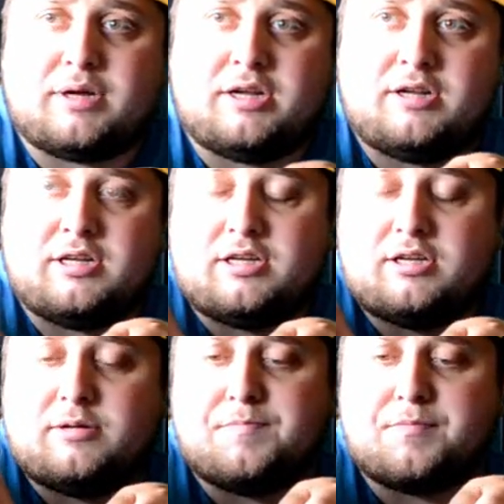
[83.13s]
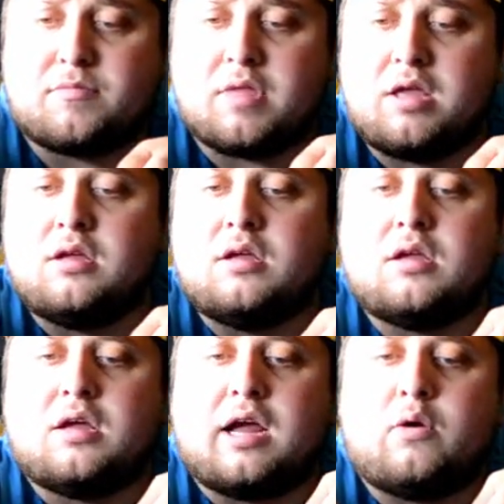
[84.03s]
I, um,
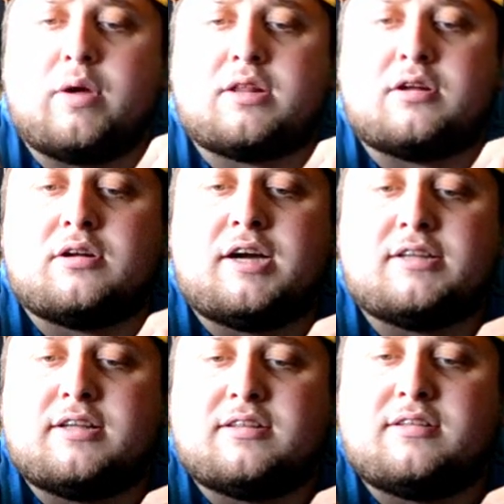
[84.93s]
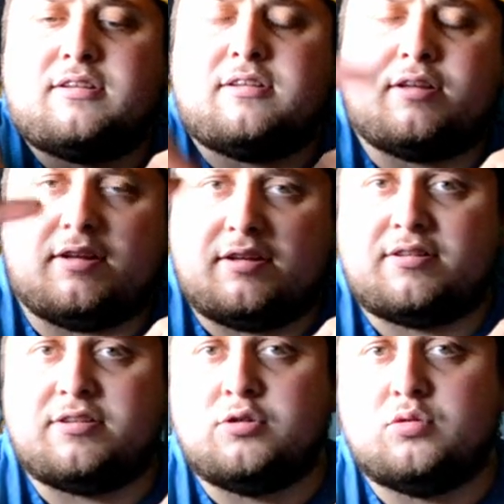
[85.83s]
I read online that he, he
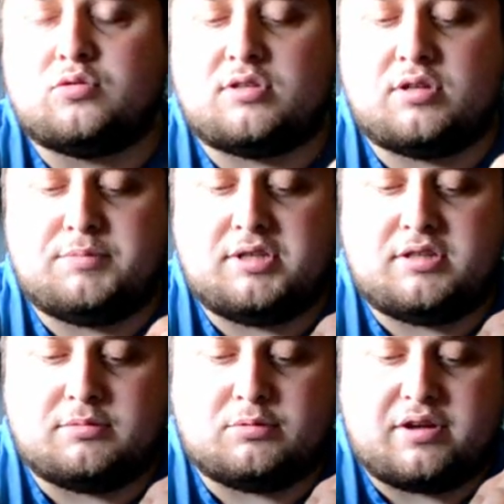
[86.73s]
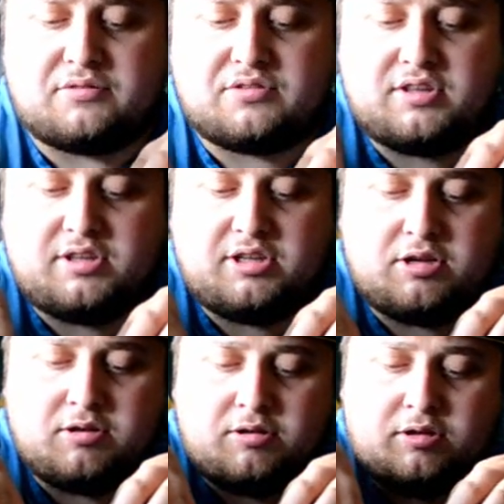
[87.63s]
is new to the BWFC
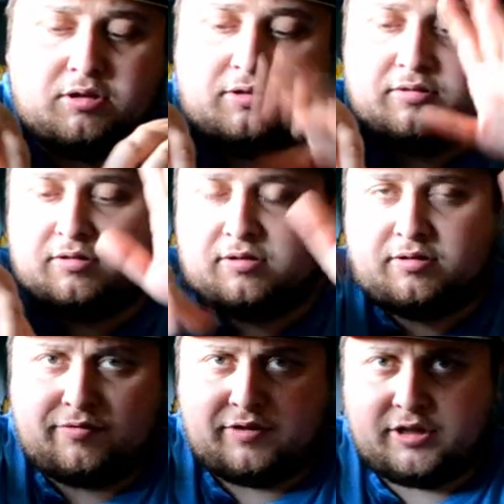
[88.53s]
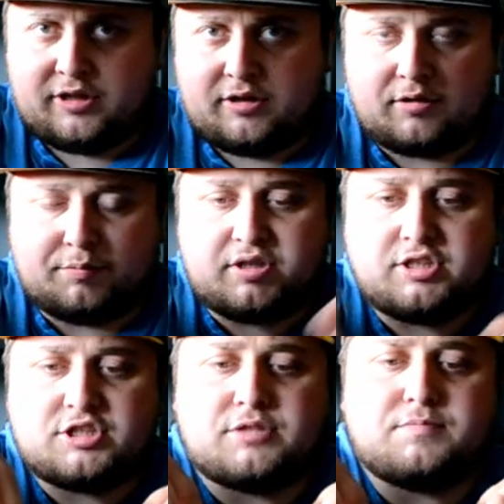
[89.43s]
thingy
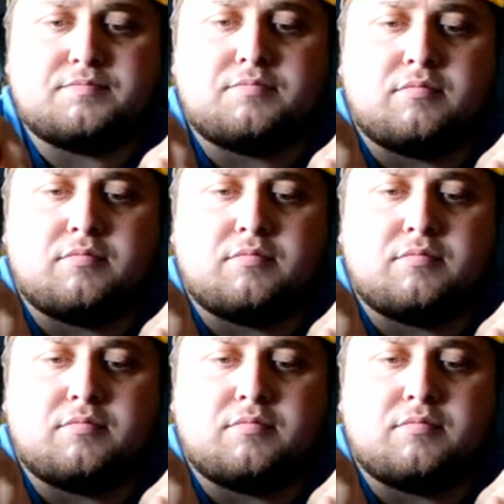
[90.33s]
competition.